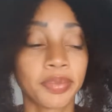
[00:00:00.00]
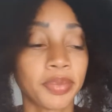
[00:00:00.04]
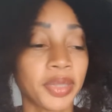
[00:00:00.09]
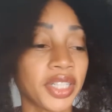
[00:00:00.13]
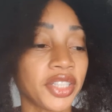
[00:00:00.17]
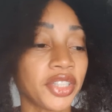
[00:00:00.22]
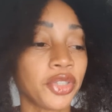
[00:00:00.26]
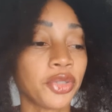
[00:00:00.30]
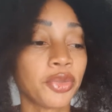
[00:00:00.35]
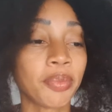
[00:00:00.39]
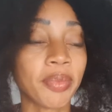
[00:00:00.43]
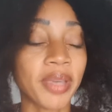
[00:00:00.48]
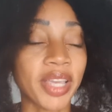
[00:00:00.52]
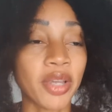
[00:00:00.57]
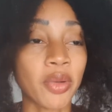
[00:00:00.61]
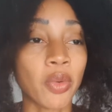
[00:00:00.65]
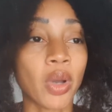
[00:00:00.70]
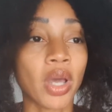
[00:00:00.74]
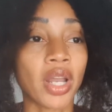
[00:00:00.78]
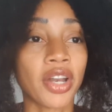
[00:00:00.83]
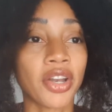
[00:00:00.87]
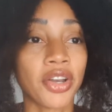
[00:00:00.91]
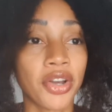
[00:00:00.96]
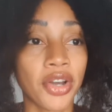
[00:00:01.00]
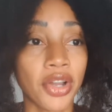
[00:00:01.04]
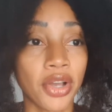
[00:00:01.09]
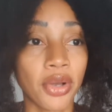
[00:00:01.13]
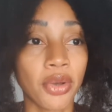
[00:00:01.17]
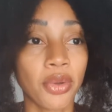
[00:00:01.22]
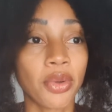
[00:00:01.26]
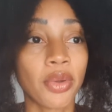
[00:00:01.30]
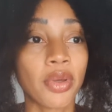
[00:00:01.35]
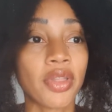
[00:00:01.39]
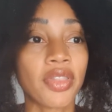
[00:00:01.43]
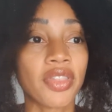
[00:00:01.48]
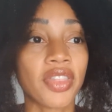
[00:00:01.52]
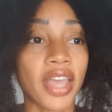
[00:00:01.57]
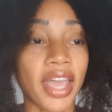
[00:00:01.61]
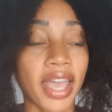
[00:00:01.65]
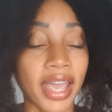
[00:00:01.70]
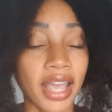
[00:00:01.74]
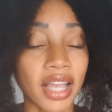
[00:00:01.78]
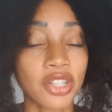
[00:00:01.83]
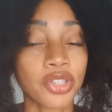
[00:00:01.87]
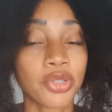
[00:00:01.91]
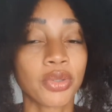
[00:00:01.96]
But you may want to know the
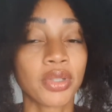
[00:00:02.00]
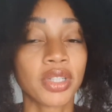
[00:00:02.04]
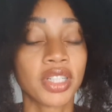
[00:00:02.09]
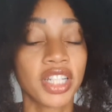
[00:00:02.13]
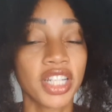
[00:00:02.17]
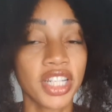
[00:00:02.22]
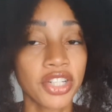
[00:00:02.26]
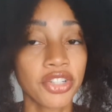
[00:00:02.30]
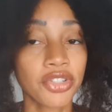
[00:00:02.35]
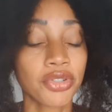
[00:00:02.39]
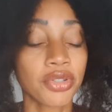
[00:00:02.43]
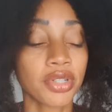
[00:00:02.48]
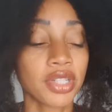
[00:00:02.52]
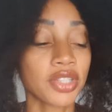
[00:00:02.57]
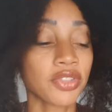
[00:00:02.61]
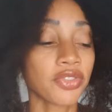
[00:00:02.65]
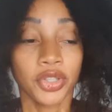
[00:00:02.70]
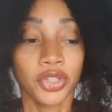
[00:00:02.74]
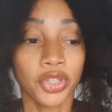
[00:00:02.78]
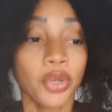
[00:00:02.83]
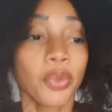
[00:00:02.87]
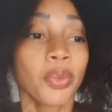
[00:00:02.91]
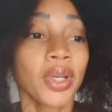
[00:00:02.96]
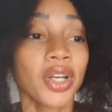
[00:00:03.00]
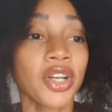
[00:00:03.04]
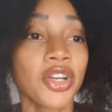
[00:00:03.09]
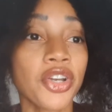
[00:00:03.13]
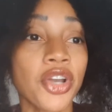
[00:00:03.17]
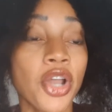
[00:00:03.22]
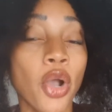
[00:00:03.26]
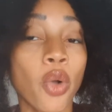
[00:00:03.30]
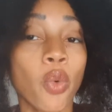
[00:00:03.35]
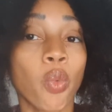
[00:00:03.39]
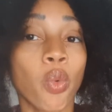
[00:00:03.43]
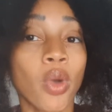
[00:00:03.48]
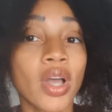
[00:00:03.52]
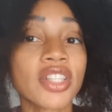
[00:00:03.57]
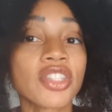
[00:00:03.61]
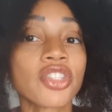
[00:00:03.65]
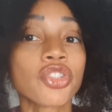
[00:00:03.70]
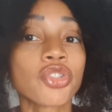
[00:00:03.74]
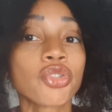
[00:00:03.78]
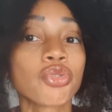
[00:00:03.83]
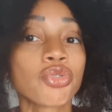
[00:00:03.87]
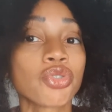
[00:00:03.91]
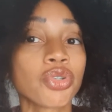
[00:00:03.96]
actual interest. You want to know,
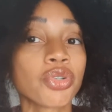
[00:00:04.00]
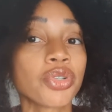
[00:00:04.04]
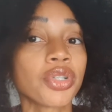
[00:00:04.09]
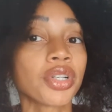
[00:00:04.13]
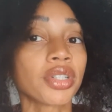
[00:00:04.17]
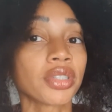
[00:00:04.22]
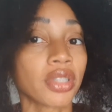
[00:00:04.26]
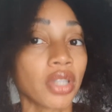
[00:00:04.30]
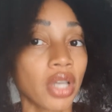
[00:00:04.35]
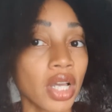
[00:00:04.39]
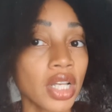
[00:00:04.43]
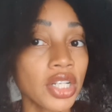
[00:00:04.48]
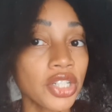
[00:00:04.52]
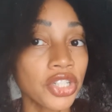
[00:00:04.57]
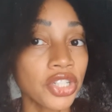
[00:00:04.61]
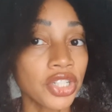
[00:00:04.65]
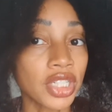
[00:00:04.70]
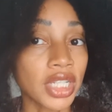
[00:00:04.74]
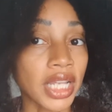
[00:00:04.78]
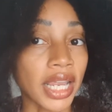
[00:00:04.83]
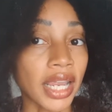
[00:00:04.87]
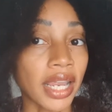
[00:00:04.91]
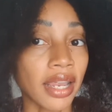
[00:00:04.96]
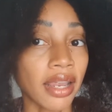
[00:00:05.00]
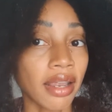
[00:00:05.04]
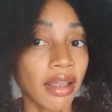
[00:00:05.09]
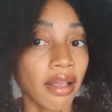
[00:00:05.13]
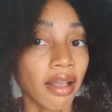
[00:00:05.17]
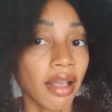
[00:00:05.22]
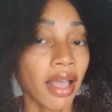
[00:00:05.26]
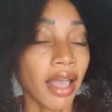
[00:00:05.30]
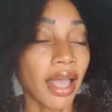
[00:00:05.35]
once you do your launch date,